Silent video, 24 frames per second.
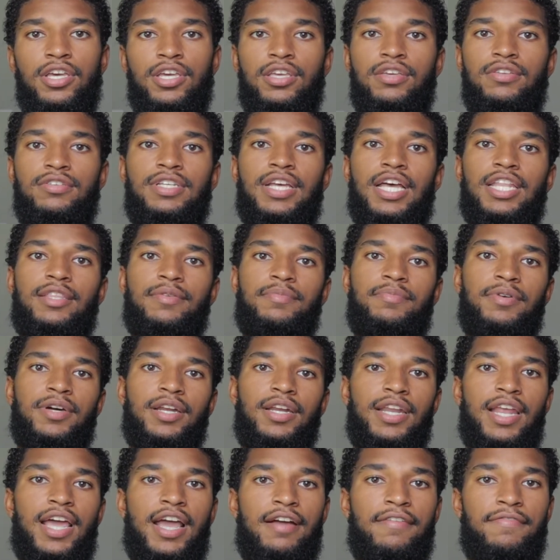You just have to put
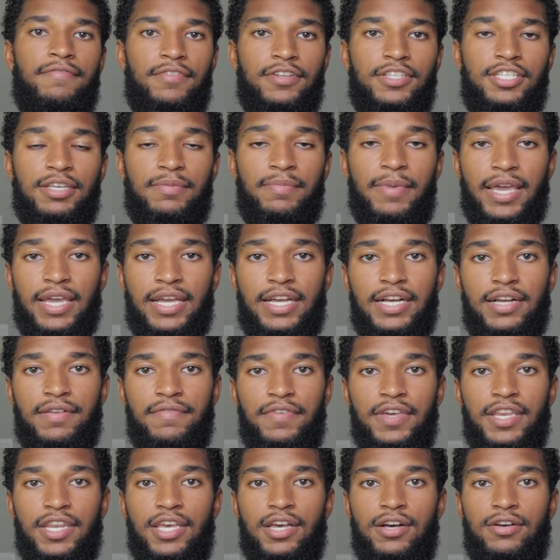in the effort to make good
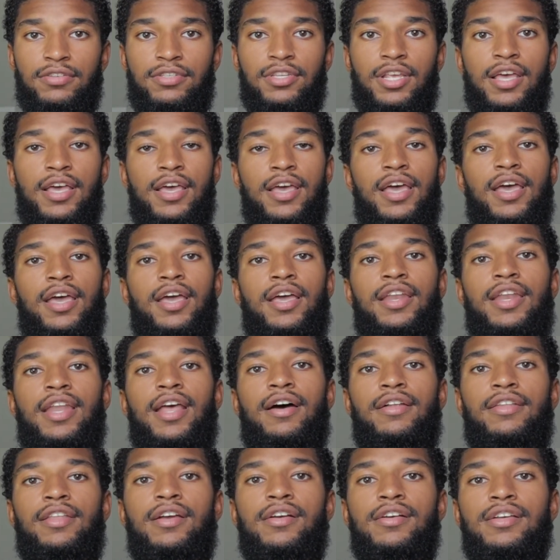videos.
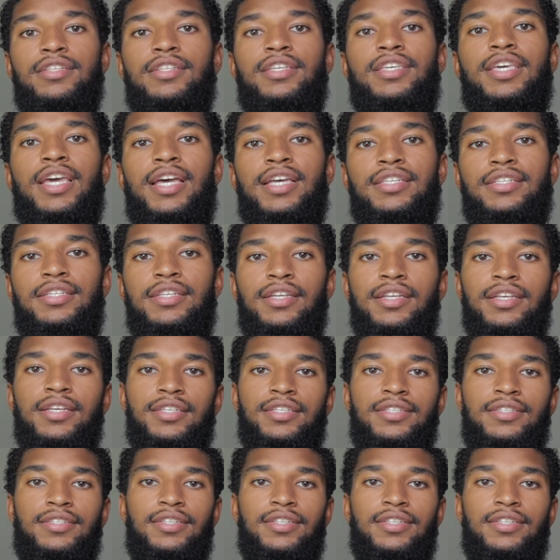Now, there is a catch to this.